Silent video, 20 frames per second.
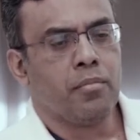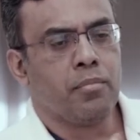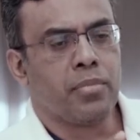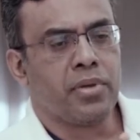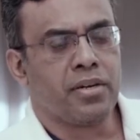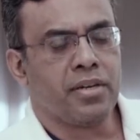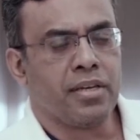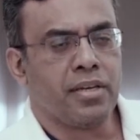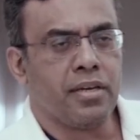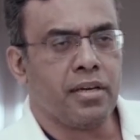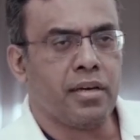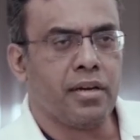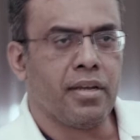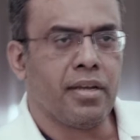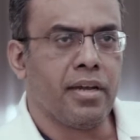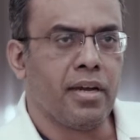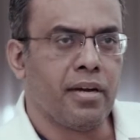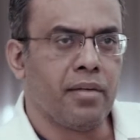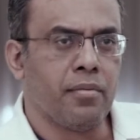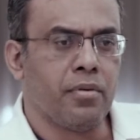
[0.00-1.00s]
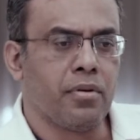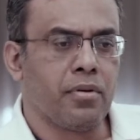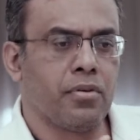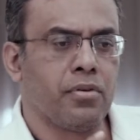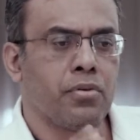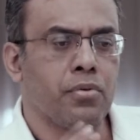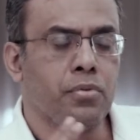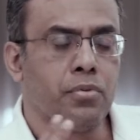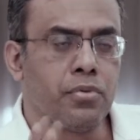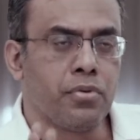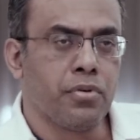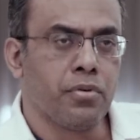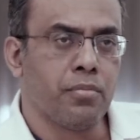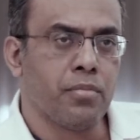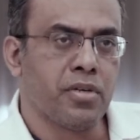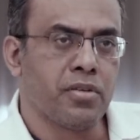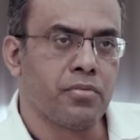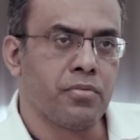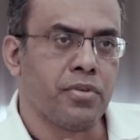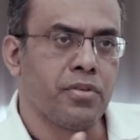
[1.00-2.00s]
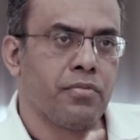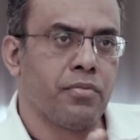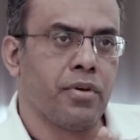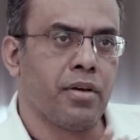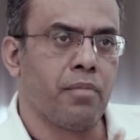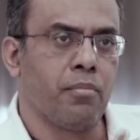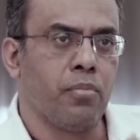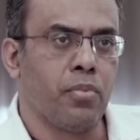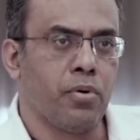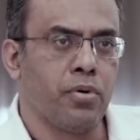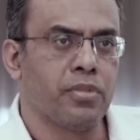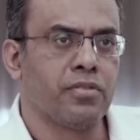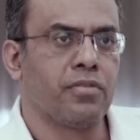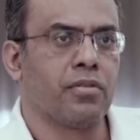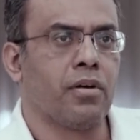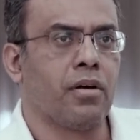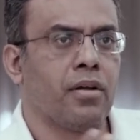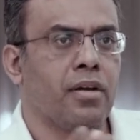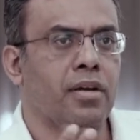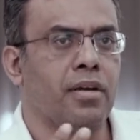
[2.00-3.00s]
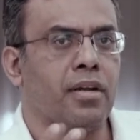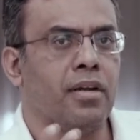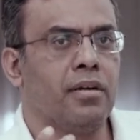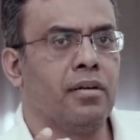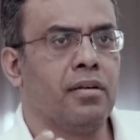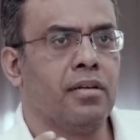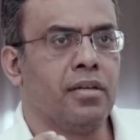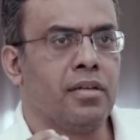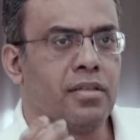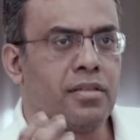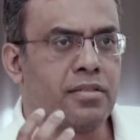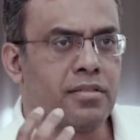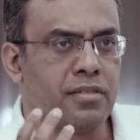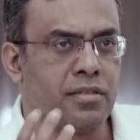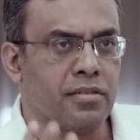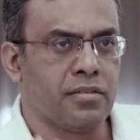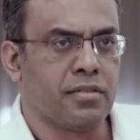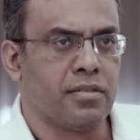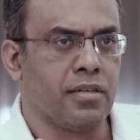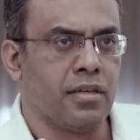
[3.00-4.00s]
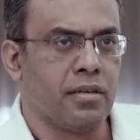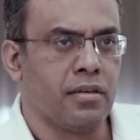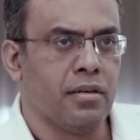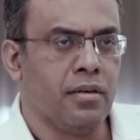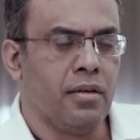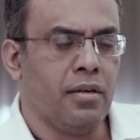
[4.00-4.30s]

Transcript: but here he had uh, two tumors which were both solid and cystic